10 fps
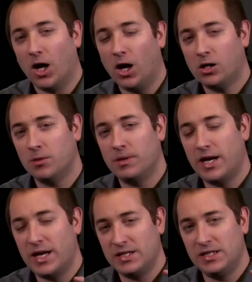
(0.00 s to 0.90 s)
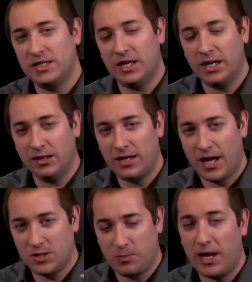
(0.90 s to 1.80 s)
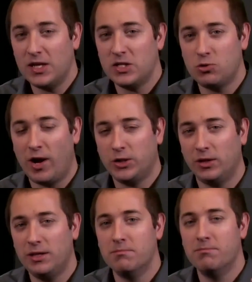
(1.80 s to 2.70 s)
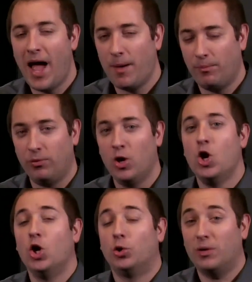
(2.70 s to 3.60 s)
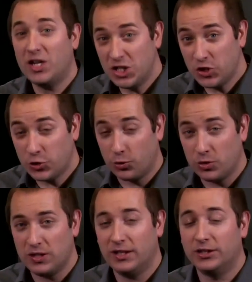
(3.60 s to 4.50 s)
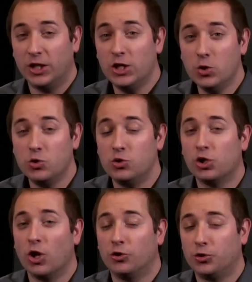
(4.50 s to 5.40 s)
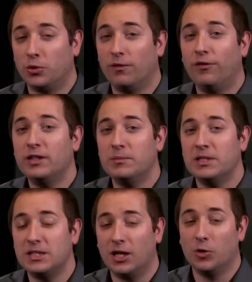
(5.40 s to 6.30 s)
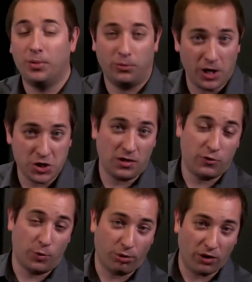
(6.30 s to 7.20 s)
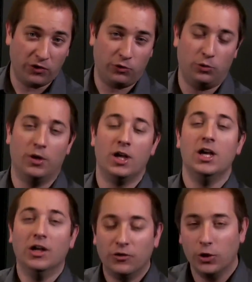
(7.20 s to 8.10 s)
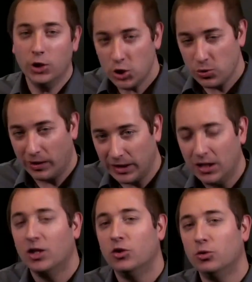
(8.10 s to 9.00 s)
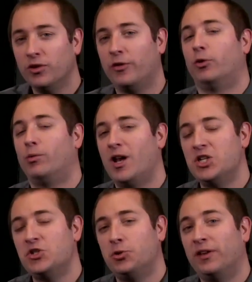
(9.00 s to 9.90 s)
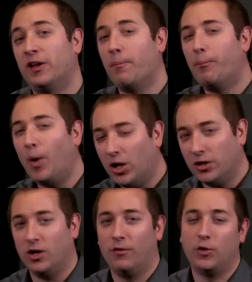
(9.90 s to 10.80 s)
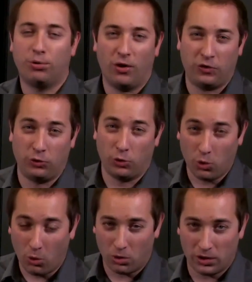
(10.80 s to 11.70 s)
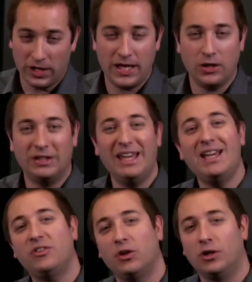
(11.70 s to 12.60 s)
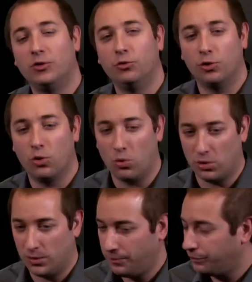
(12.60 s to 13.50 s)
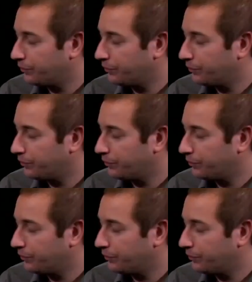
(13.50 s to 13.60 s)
ARM has designed that space to actually map registers that are used to control fundamental operation of your processor. So usually, those are the registers that are part of the processor core and not external to the core.